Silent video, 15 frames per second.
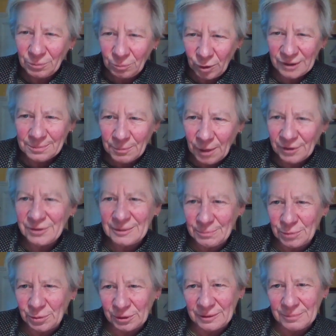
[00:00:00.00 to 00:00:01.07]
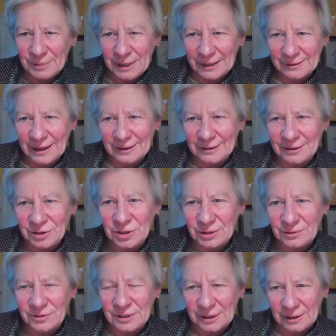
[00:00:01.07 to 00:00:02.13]
What's most important about that
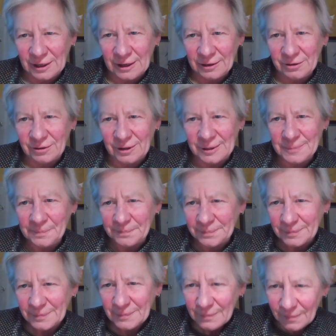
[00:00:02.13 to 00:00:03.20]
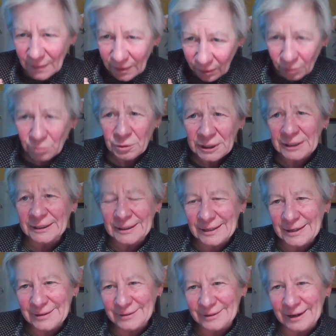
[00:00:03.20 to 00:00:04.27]
addition of psychiatry
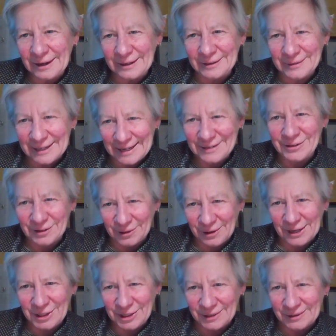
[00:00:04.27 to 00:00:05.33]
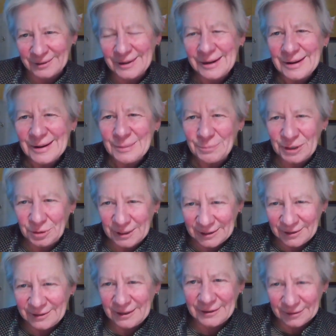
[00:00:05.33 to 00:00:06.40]
really is getting the integration
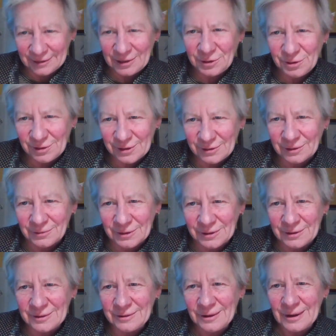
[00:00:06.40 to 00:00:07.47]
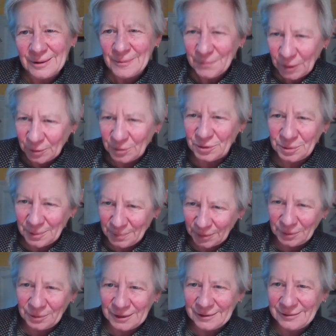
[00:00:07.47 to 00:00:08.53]
between state and territory services who
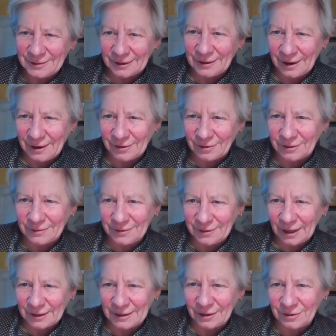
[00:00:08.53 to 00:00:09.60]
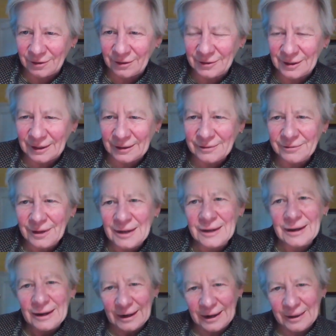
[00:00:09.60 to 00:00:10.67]
do employ psychiatric
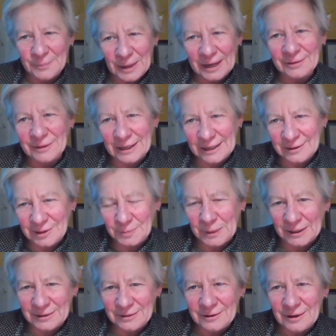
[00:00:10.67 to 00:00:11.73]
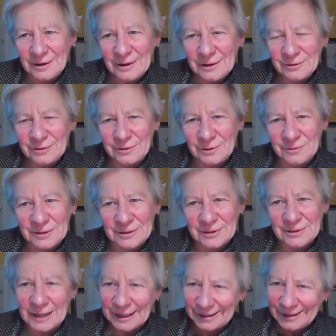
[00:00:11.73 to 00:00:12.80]
staff and the headspace
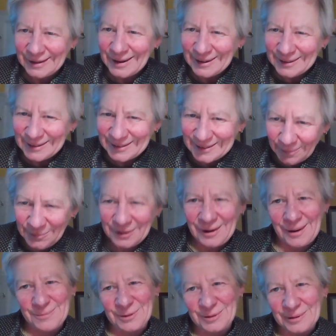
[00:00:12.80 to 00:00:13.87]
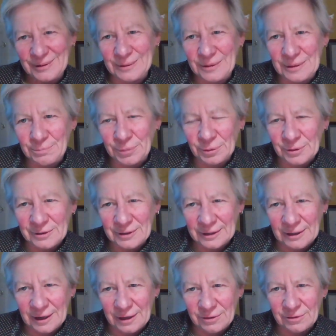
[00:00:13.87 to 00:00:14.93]
services that sometimes
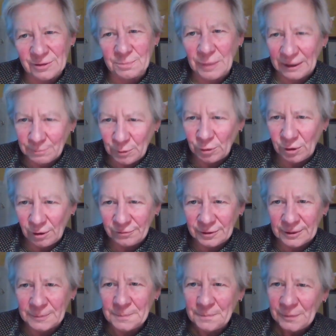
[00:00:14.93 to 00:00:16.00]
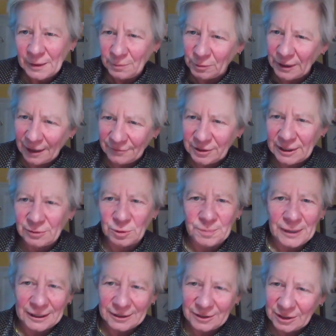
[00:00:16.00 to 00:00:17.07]
employ psychiatrists but more often will have
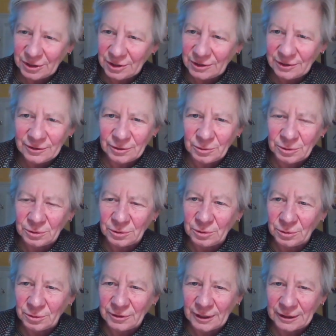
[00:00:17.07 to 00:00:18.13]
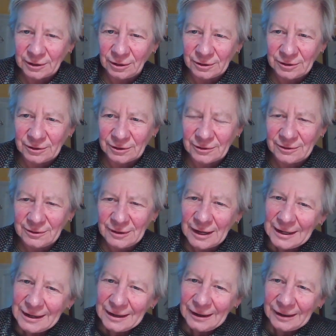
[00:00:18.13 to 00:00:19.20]
general practitioners or
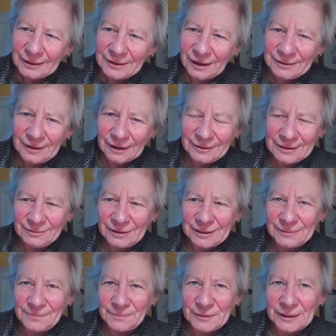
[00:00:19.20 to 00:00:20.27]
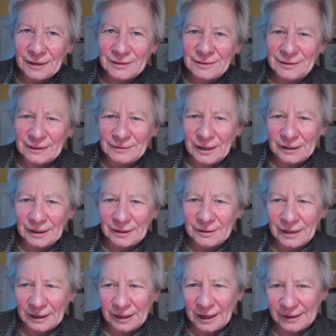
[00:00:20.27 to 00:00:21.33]
psychologists. I think the other thing
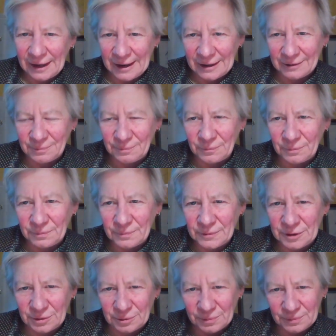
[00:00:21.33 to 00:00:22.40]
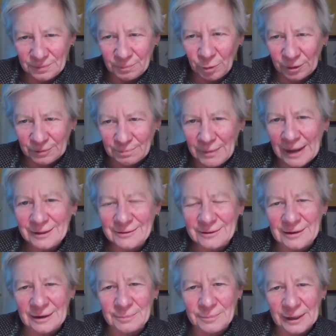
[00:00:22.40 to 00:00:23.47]
that I'd add to what
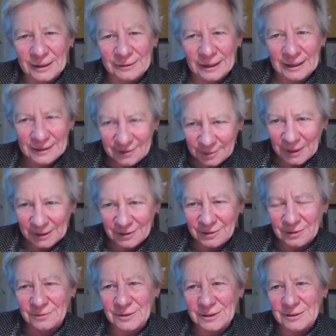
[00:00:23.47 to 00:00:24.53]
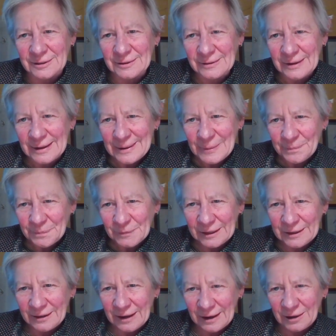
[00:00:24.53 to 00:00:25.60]
Matt said about the headspace services
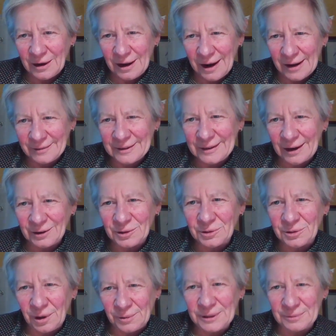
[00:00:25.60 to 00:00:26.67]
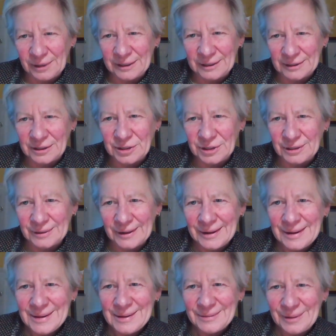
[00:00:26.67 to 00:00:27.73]
is I think our growing
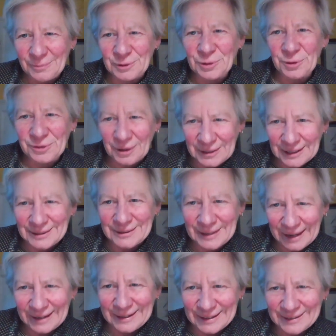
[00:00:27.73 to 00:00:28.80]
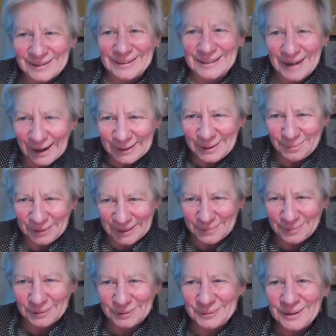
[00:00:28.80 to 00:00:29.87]
recognition that we also need to get into younger
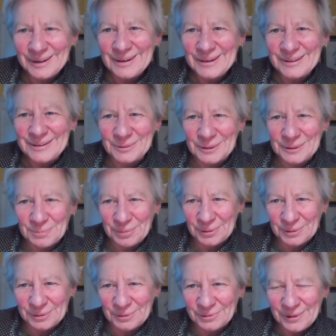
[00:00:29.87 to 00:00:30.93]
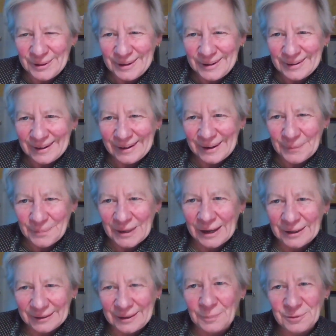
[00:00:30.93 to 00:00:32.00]
people to improve
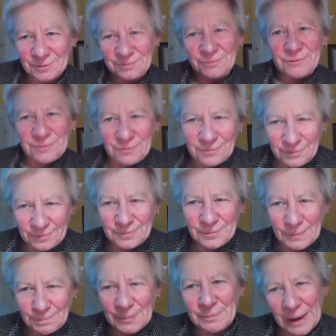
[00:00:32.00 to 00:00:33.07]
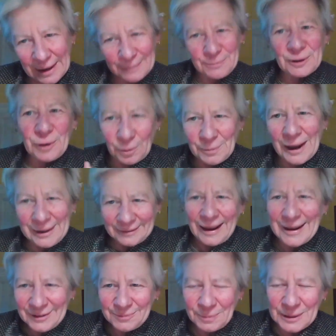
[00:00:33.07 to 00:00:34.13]
outcomes
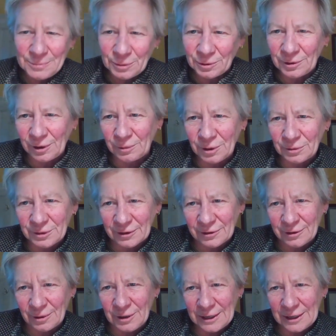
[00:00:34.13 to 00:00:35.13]
as people grow older.